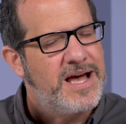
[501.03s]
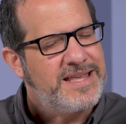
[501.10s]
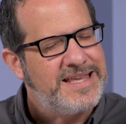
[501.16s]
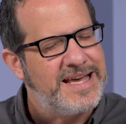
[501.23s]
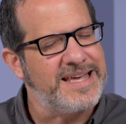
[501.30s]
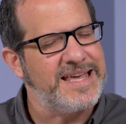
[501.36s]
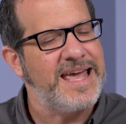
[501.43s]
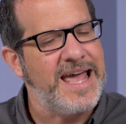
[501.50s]

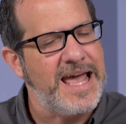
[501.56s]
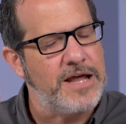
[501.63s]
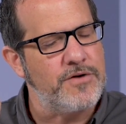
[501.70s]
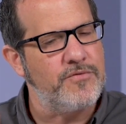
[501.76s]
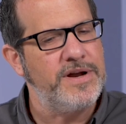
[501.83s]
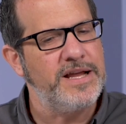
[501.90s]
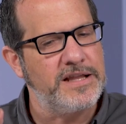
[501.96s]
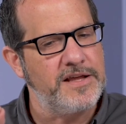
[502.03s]
you can't
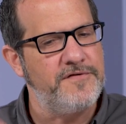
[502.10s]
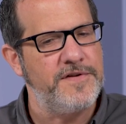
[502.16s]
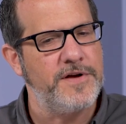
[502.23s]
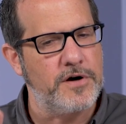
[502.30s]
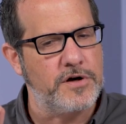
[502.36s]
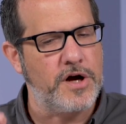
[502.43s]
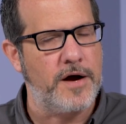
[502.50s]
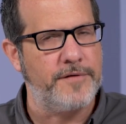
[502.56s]
really
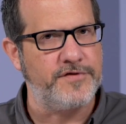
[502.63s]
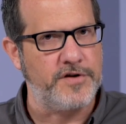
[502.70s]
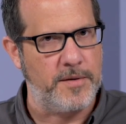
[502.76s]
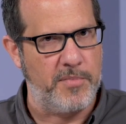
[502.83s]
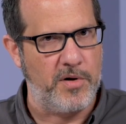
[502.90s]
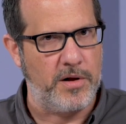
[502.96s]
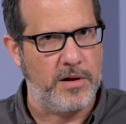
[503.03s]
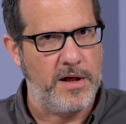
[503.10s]
feel
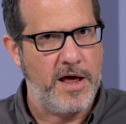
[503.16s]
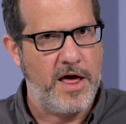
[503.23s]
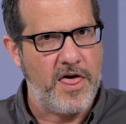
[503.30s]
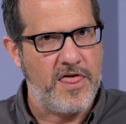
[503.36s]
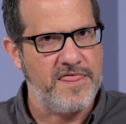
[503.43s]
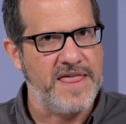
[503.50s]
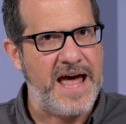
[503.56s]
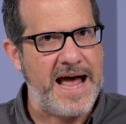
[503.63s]
comfortable
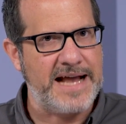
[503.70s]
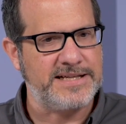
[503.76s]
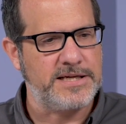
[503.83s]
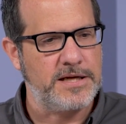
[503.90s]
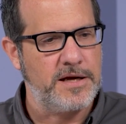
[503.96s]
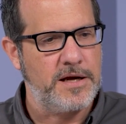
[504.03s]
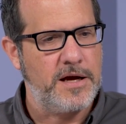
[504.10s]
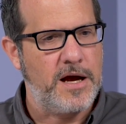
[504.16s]

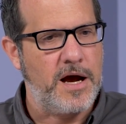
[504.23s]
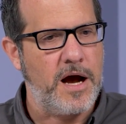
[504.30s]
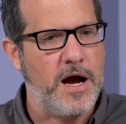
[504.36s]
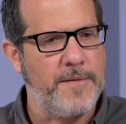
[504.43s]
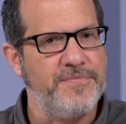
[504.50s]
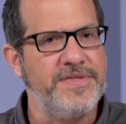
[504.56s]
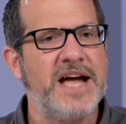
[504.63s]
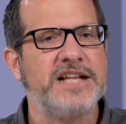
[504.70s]
that
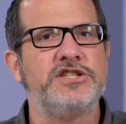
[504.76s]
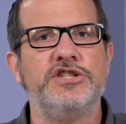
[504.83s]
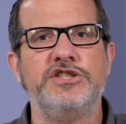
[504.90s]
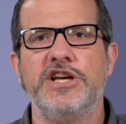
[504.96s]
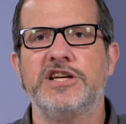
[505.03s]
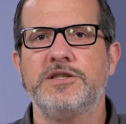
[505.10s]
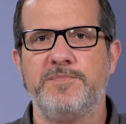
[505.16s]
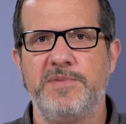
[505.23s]
uh, that's
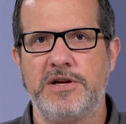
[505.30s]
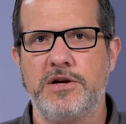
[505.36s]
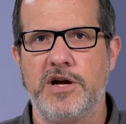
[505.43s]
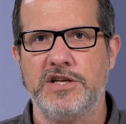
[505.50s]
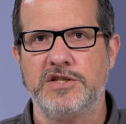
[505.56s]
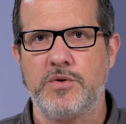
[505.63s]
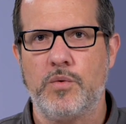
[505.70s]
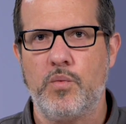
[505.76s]
just
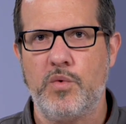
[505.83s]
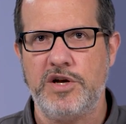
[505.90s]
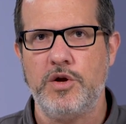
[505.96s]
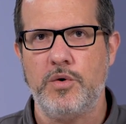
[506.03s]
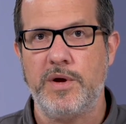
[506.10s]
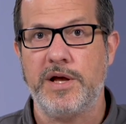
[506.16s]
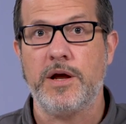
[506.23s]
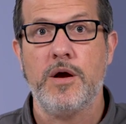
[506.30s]
because we're
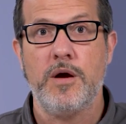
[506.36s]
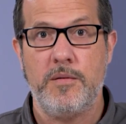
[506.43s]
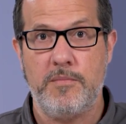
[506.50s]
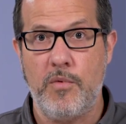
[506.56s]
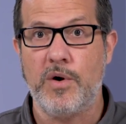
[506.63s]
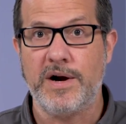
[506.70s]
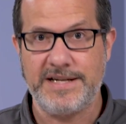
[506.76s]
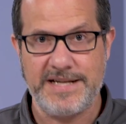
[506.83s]
doing
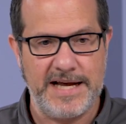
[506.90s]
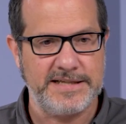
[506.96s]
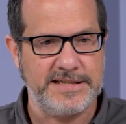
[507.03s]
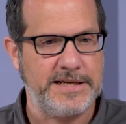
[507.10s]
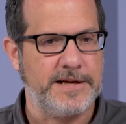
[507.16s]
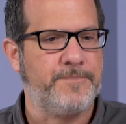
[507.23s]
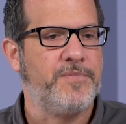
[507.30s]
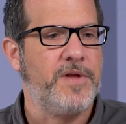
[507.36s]
more
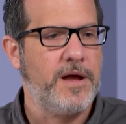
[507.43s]
testing.